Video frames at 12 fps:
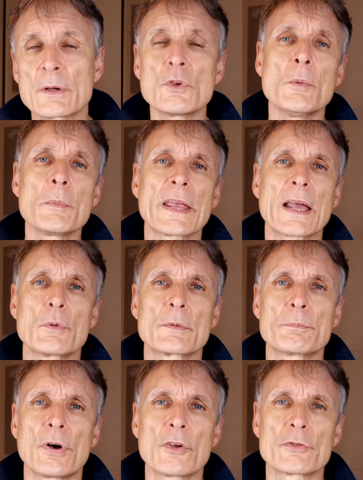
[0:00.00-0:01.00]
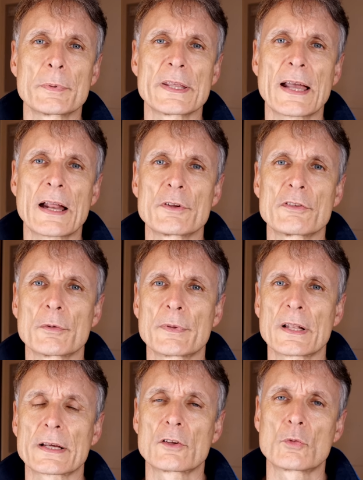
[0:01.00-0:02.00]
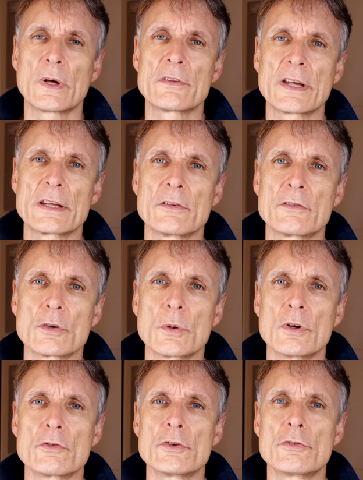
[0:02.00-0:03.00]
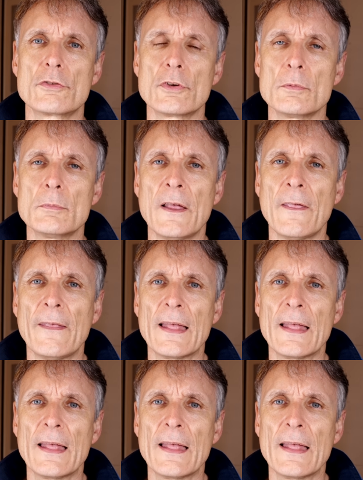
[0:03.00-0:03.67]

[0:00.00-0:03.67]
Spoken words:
normally I would possibly carry something like a 28 to 200 zoom,